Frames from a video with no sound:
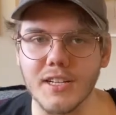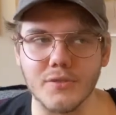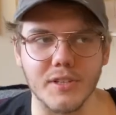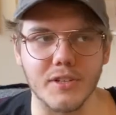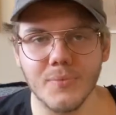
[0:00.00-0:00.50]

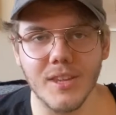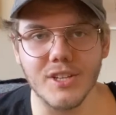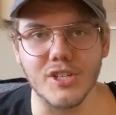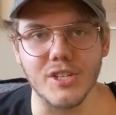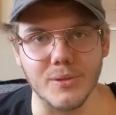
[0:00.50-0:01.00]
It's really great.
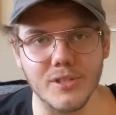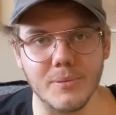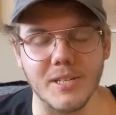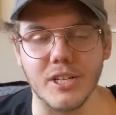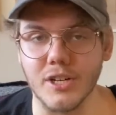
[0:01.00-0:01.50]
She used
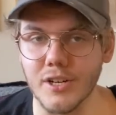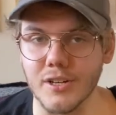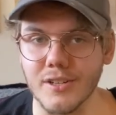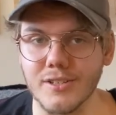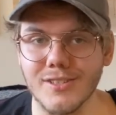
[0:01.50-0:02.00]
to be a
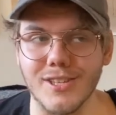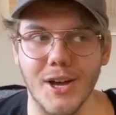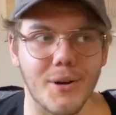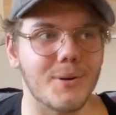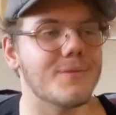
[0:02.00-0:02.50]
cook,
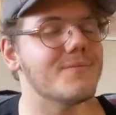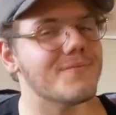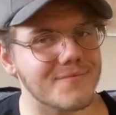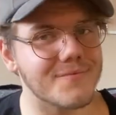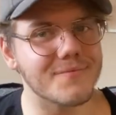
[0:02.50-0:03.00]
so
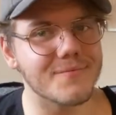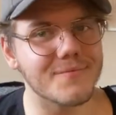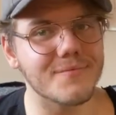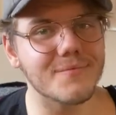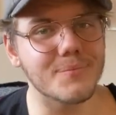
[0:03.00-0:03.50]

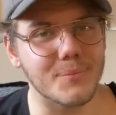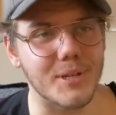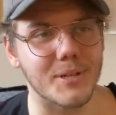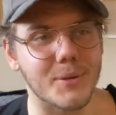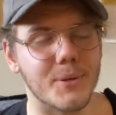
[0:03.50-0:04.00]

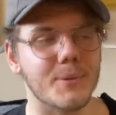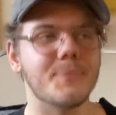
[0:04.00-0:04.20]
pretty cool.